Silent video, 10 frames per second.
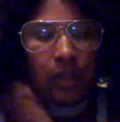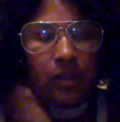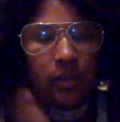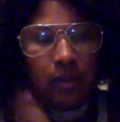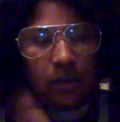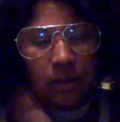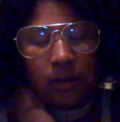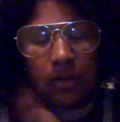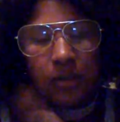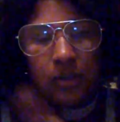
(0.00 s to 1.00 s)
as
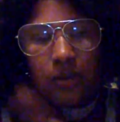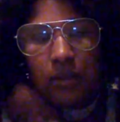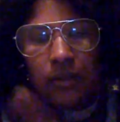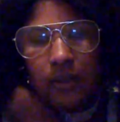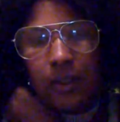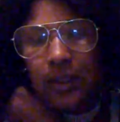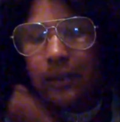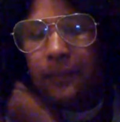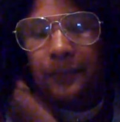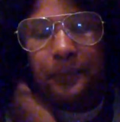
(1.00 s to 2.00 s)
young girls.
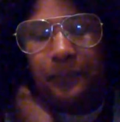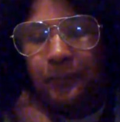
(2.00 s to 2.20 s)
And